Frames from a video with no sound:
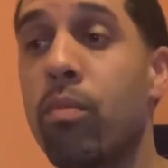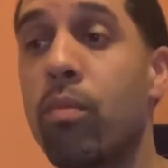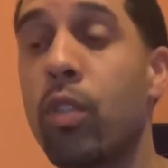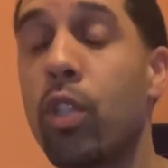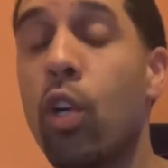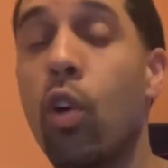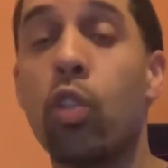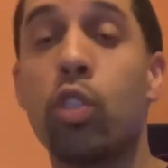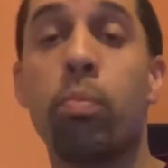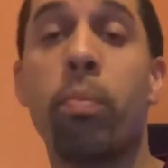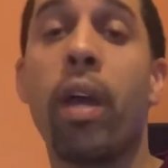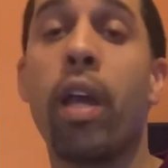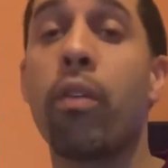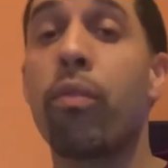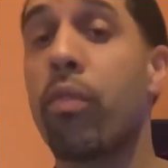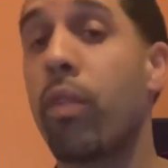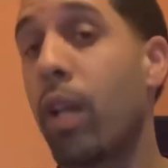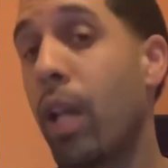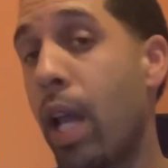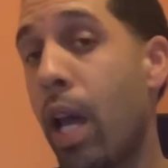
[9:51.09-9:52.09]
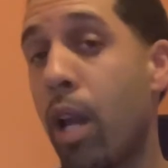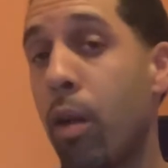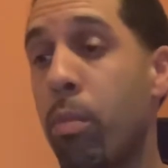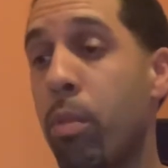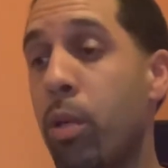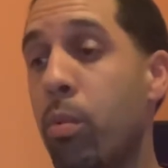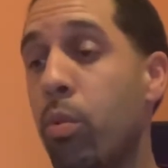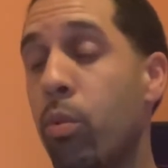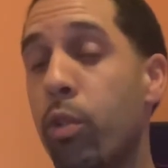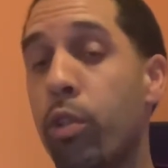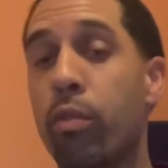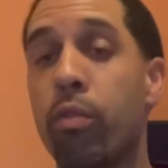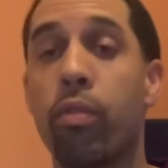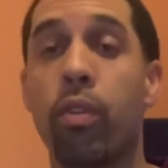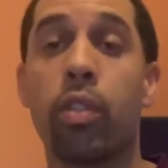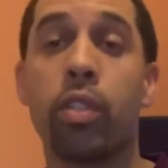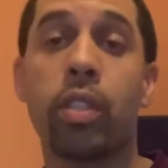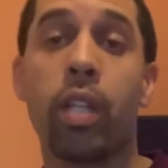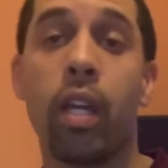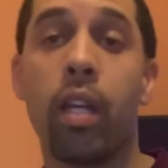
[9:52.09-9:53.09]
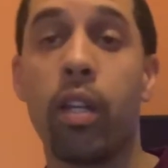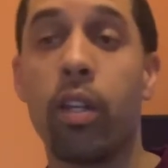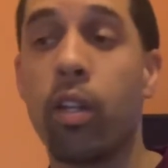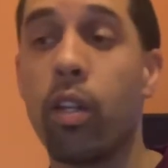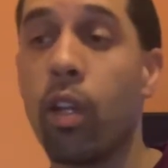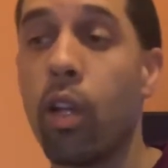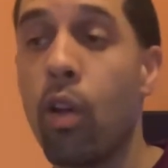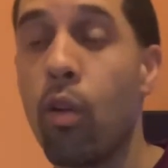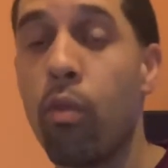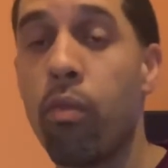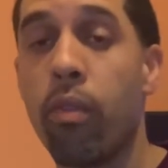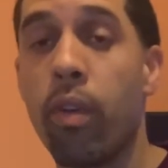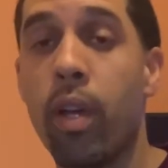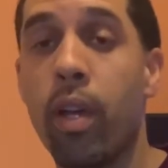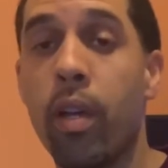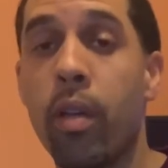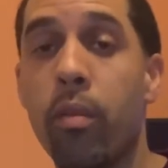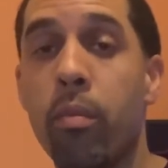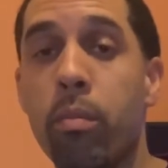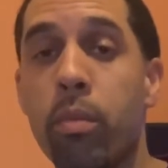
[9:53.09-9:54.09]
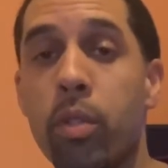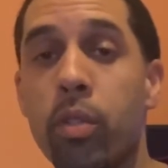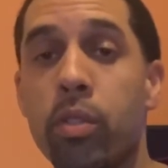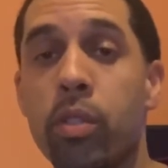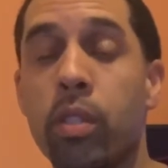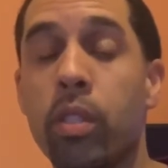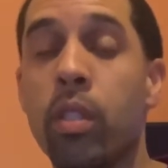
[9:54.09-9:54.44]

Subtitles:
goes back for a lot of people when you first got into lo-fi music.